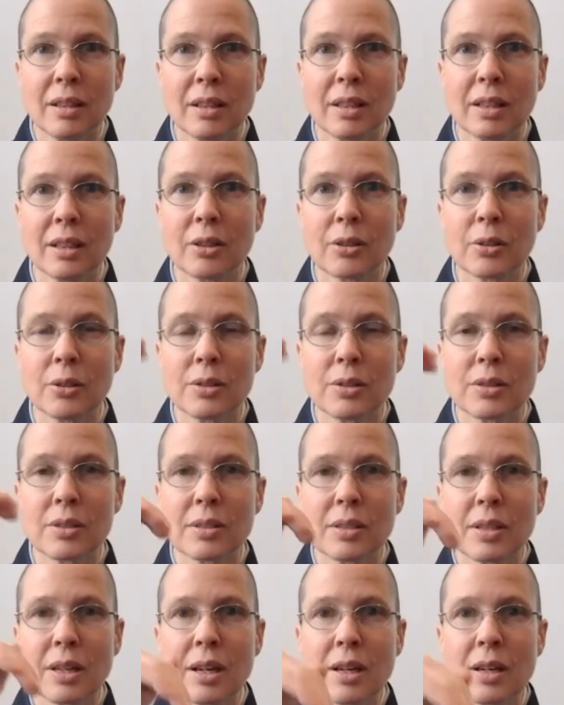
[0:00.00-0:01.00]
It
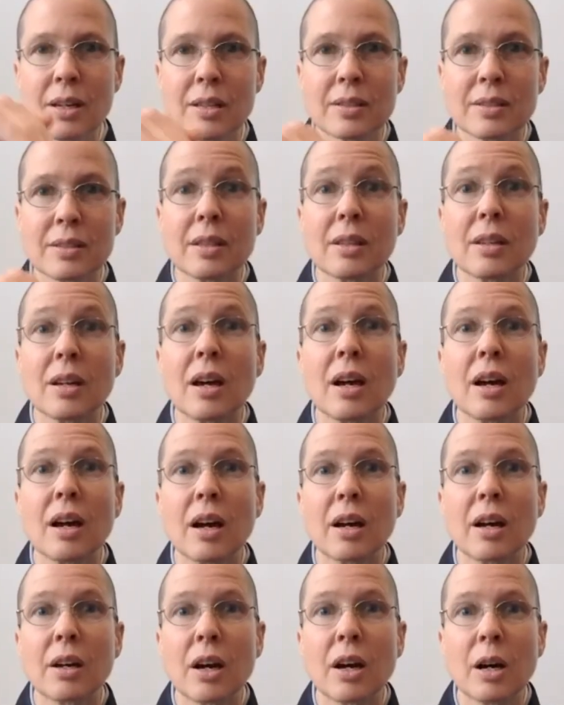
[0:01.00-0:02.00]
hurts as
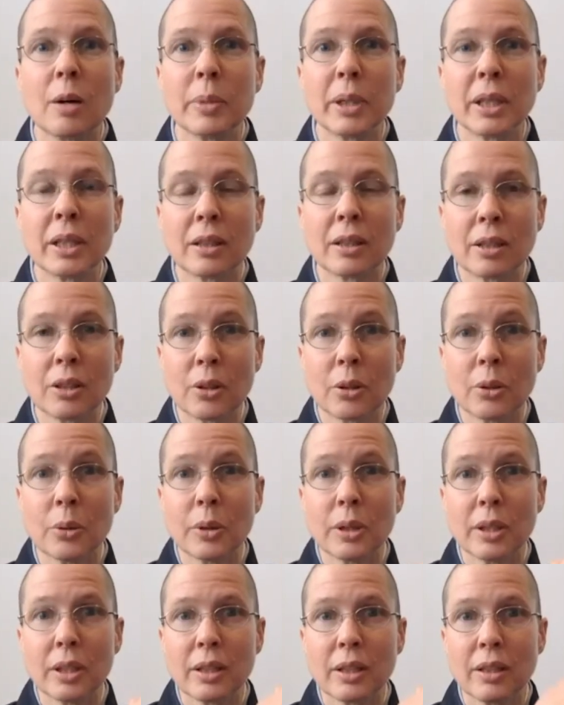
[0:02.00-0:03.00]
a coming and
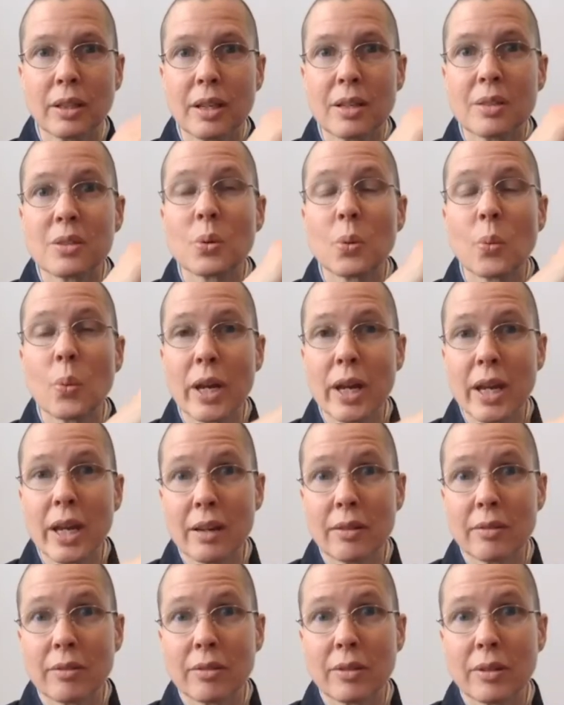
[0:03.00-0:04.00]
going, as a
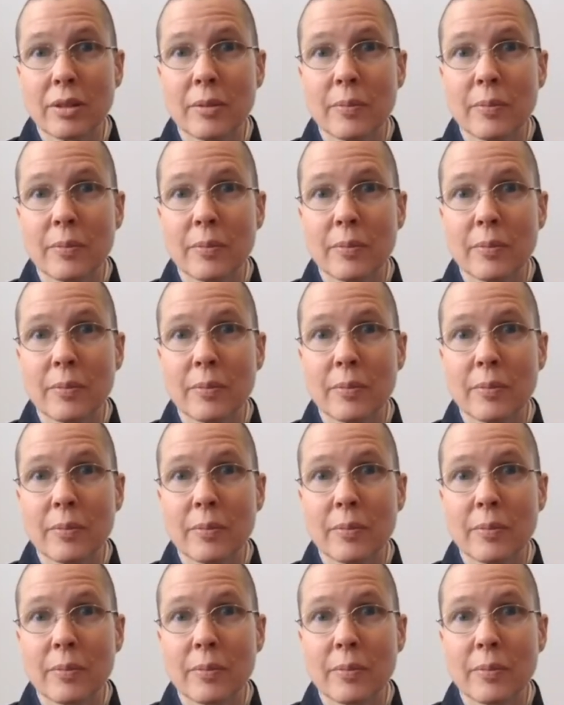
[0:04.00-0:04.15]
wave.